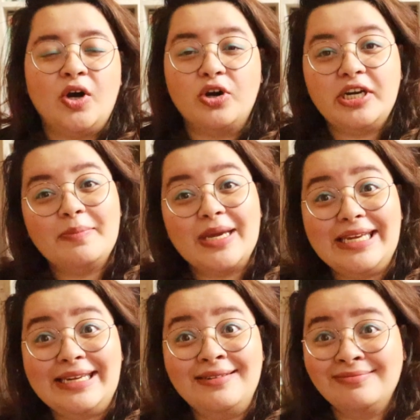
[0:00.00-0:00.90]
Audrey
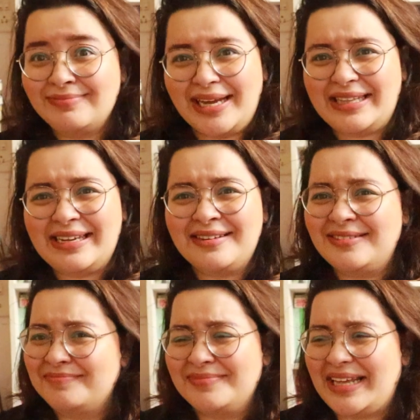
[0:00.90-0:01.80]
Magee, I think.
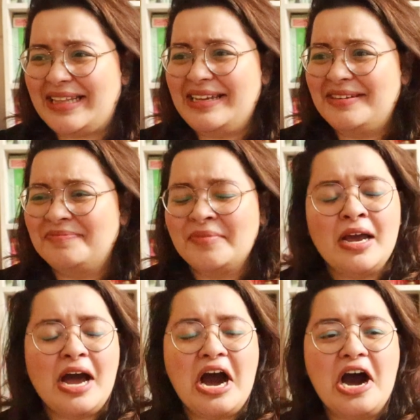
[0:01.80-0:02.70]

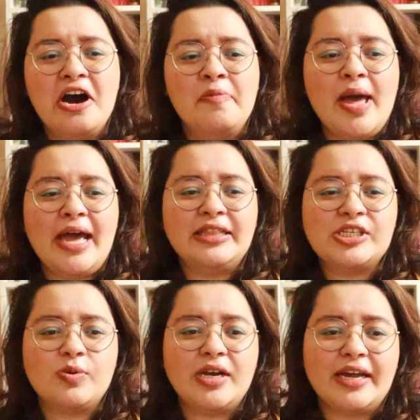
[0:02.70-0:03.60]
And
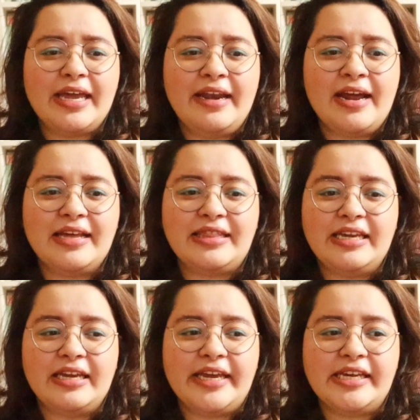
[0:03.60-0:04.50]
this one again I
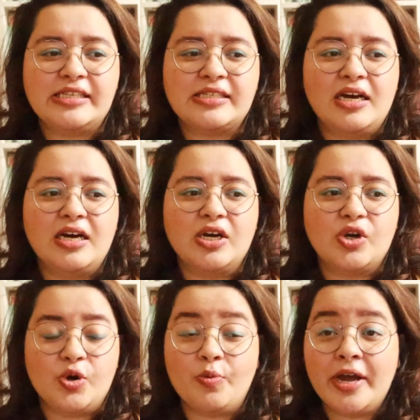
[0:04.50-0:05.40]
think is a
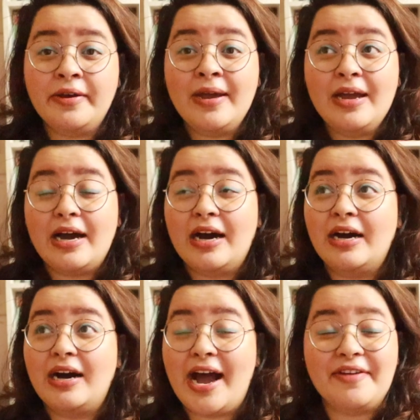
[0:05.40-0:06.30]
good one.
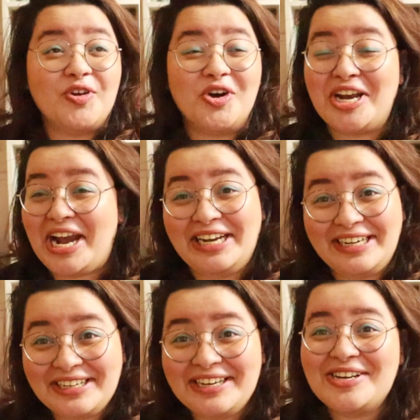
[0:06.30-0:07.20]
I've not read
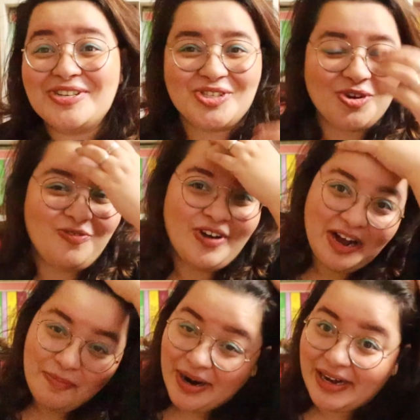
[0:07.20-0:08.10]
it so
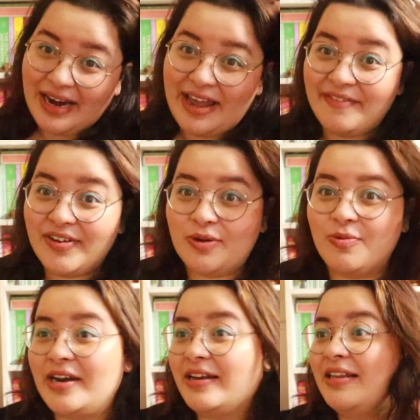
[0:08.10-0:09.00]
far, but
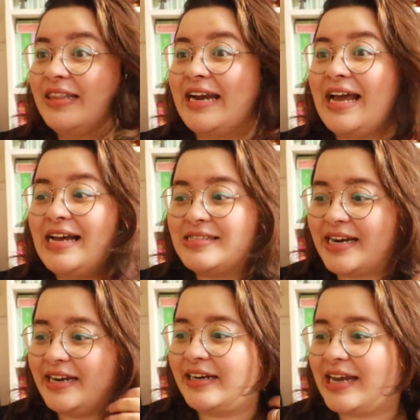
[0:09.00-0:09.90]
everyone that has
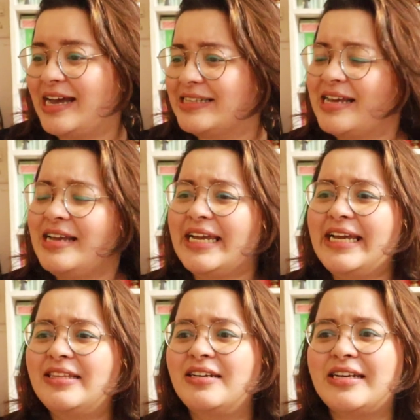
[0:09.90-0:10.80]
read it has
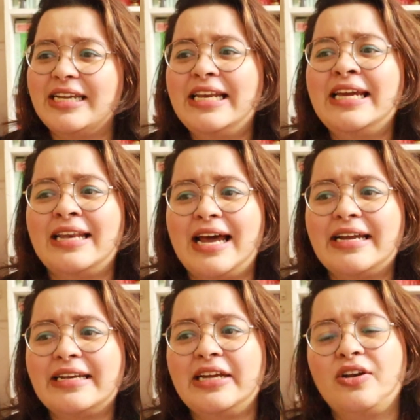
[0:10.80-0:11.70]
either really
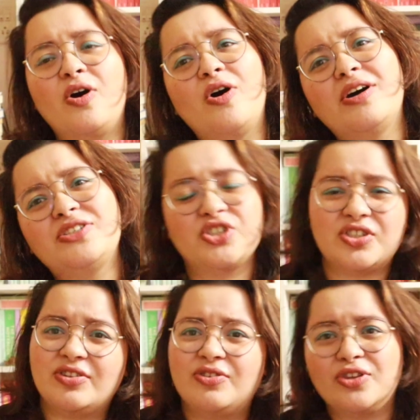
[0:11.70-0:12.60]
liked it or
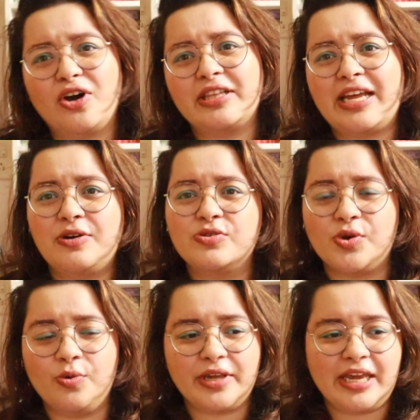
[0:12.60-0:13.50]
just thought that it was
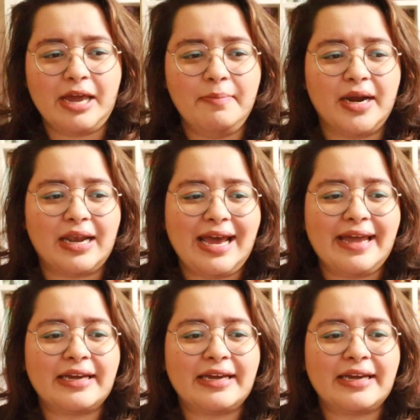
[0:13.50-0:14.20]
okay, but